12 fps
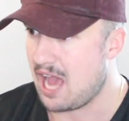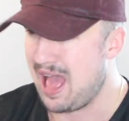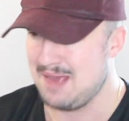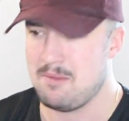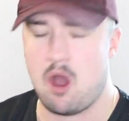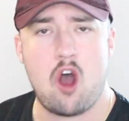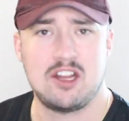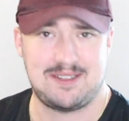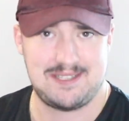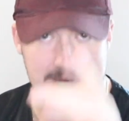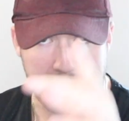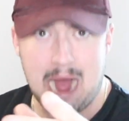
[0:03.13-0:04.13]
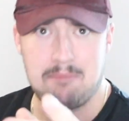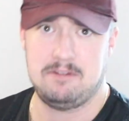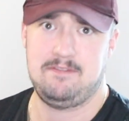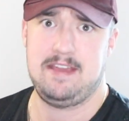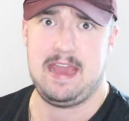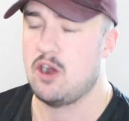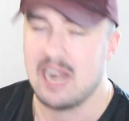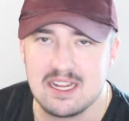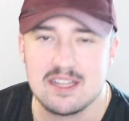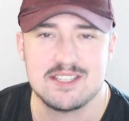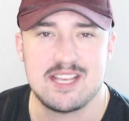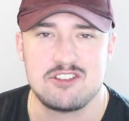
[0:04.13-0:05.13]
I'm on top of it. Or at
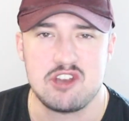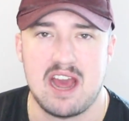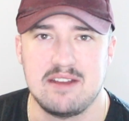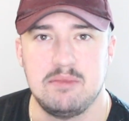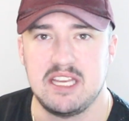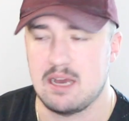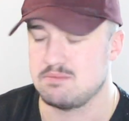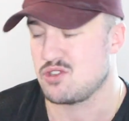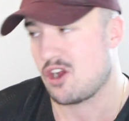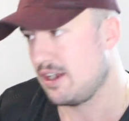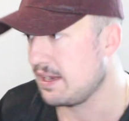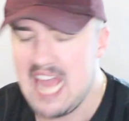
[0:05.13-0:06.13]
least I try to be, I'm sorry.